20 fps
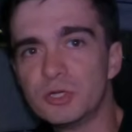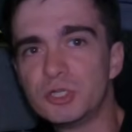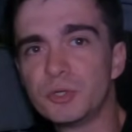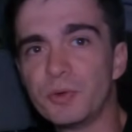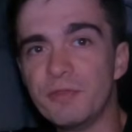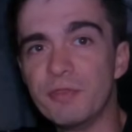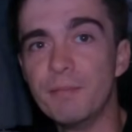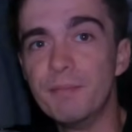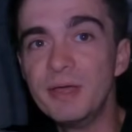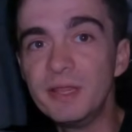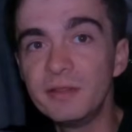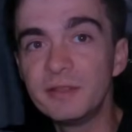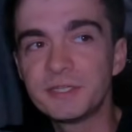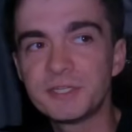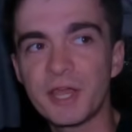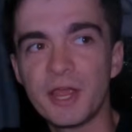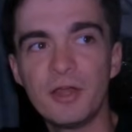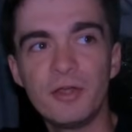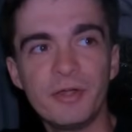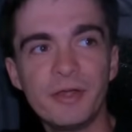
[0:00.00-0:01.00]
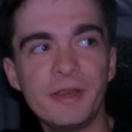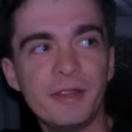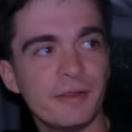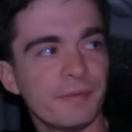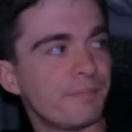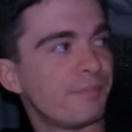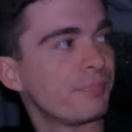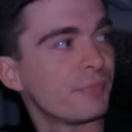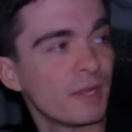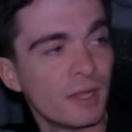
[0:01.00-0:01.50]
go join the military,
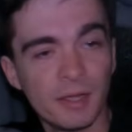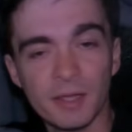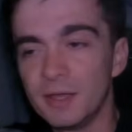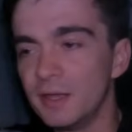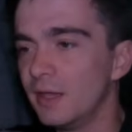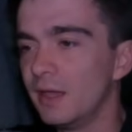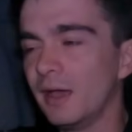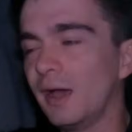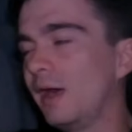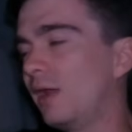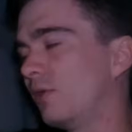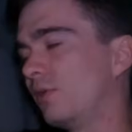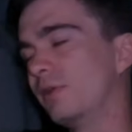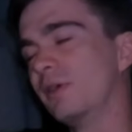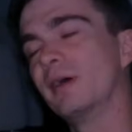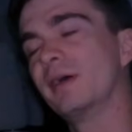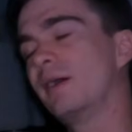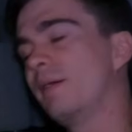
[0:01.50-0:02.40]
and I don't know,